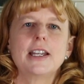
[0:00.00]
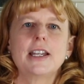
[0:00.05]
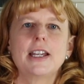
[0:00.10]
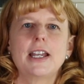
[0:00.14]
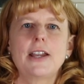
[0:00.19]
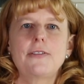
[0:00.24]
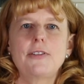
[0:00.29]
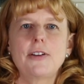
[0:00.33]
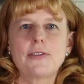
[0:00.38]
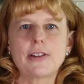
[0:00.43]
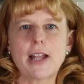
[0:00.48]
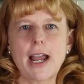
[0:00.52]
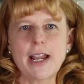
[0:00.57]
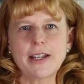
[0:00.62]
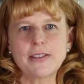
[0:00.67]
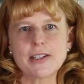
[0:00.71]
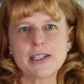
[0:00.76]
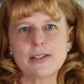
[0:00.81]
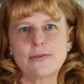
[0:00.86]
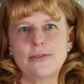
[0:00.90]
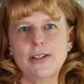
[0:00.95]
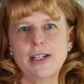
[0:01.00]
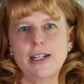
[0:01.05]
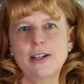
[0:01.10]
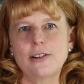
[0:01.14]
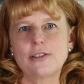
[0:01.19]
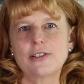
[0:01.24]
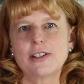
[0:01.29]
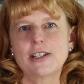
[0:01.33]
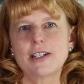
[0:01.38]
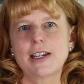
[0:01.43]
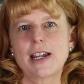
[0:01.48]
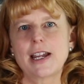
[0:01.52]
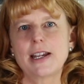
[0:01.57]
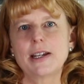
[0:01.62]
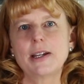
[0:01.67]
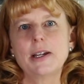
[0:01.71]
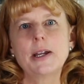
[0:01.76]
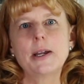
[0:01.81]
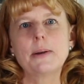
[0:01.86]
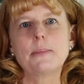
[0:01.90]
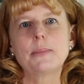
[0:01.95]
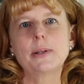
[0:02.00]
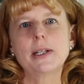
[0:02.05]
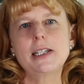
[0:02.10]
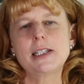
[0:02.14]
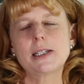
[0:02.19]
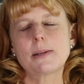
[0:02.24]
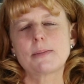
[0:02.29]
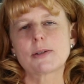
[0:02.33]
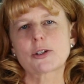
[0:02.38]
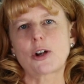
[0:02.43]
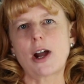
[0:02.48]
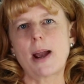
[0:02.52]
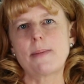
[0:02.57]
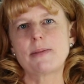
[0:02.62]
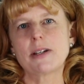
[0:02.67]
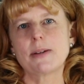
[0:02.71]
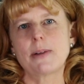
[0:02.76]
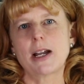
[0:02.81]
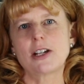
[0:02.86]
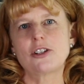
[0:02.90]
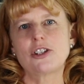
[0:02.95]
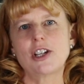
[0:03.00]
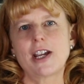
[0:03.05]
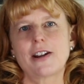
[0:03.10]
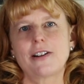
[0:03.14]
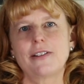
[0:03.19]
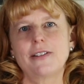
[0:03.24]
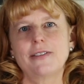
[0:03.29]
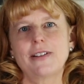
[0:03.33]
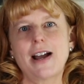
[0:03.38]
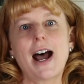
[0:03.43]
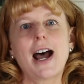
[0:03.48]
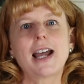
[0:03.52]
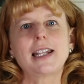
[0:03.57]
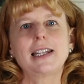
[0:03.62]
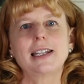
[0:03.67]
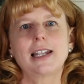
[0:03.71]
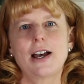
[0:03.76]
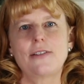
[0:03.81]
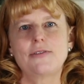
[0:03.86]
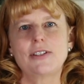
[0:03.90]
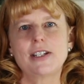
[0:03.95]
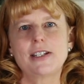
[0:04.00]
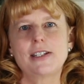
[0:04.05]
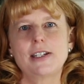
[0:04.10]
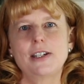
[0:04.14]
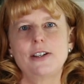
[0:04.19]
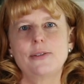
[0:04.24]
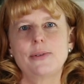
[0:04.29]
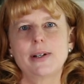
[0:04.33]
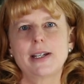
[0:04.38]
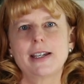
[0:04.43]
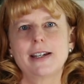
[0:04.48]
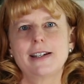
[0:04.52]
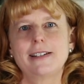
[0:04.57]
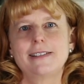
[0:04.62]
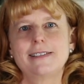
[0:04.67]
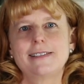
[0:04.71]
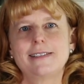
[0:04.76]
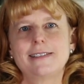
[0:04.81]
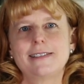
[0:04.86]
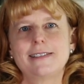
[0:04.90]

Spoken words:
If you've liked this video today, please subscribe to my channel. I'd love to see you again.